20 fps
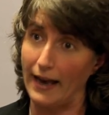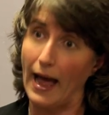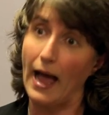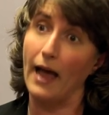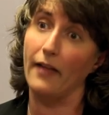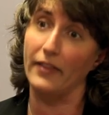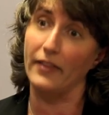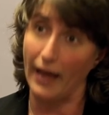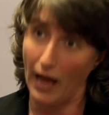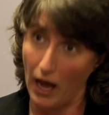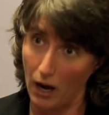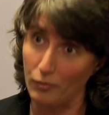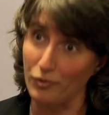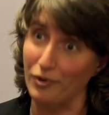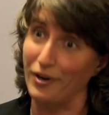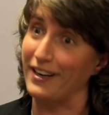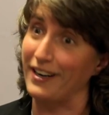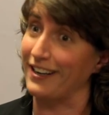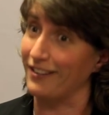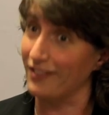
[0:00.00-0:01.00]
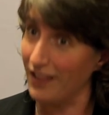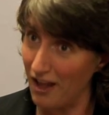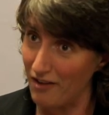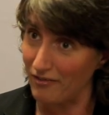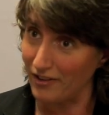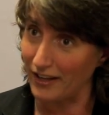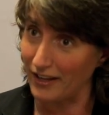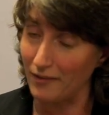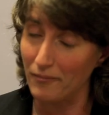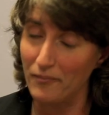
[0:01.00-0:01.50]
on the operating
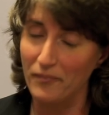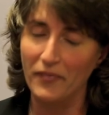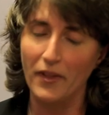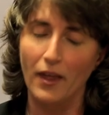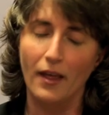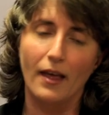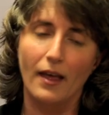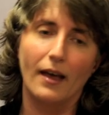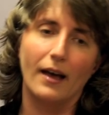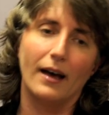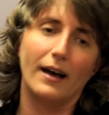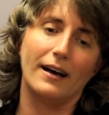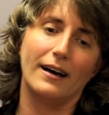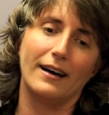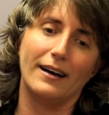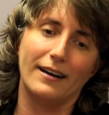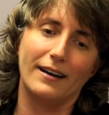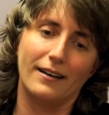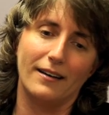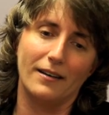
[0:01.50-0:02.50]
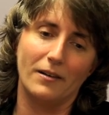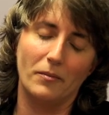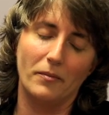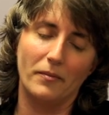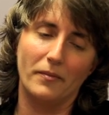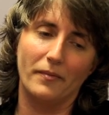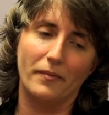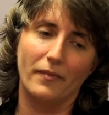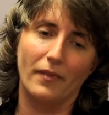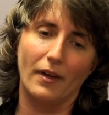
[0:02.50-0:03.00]
levy,
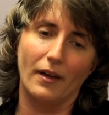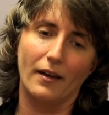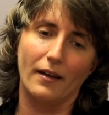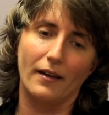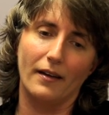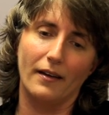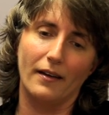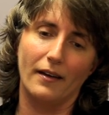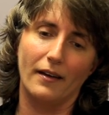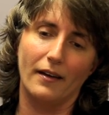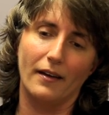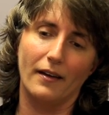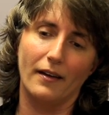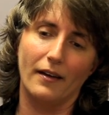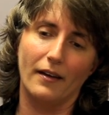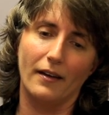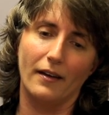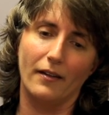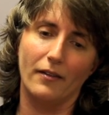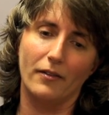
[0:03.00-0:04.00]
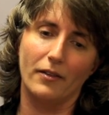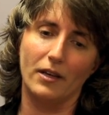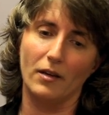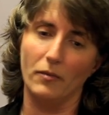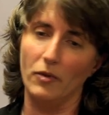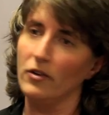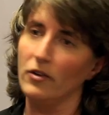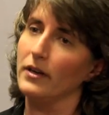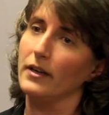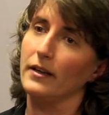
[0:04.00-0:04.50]
the
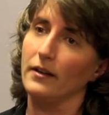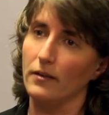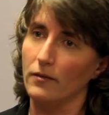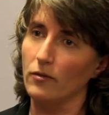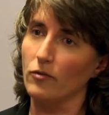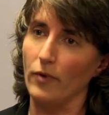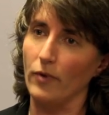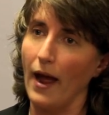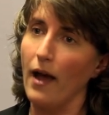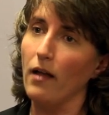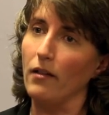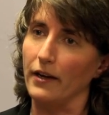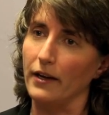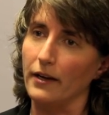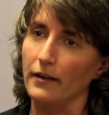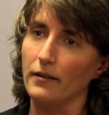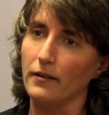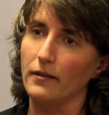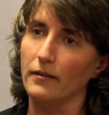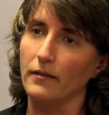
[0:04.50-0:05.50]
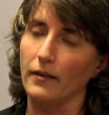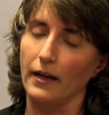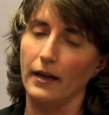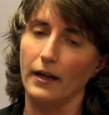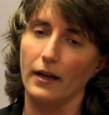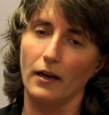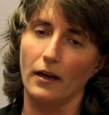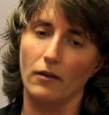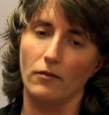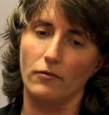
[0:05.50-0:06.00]
community rallied.
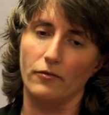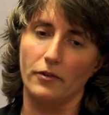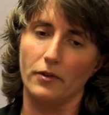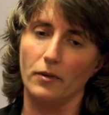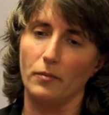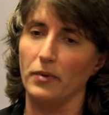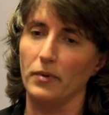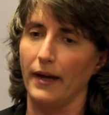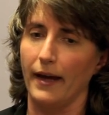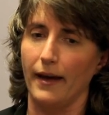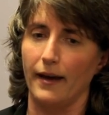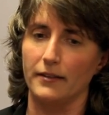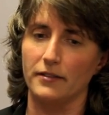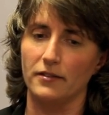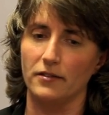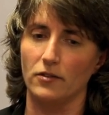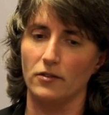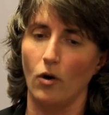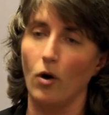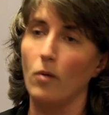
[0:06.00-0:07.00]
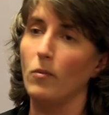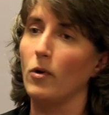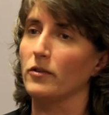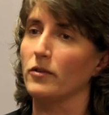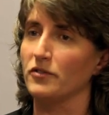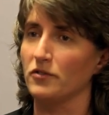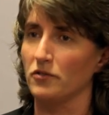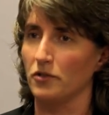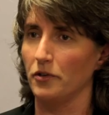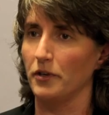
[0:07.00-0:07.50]
And for the past
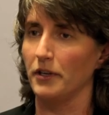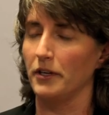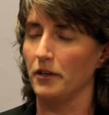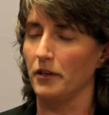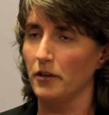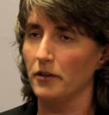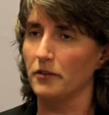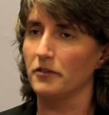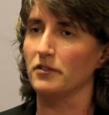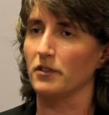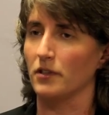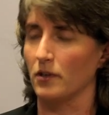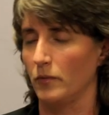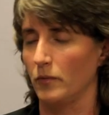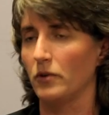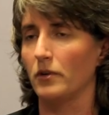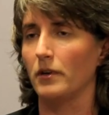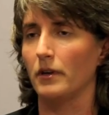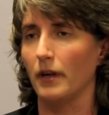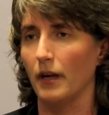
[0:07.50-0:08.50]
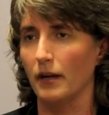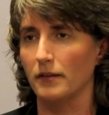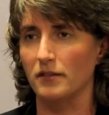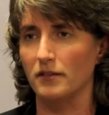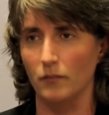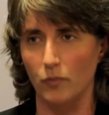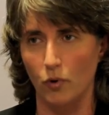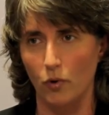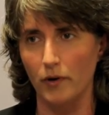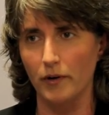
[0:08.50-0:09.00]
almost 30 years, the community has
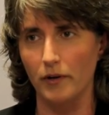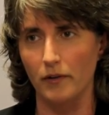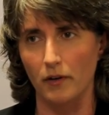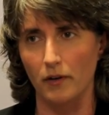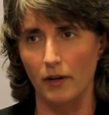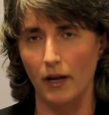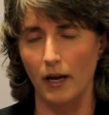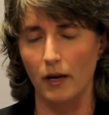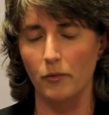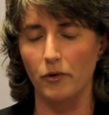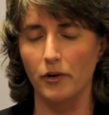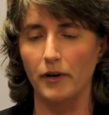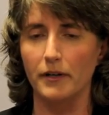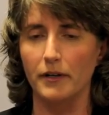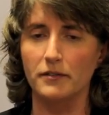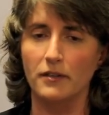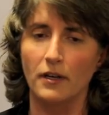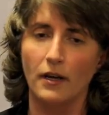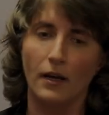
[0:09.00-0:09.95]
supported the libraries.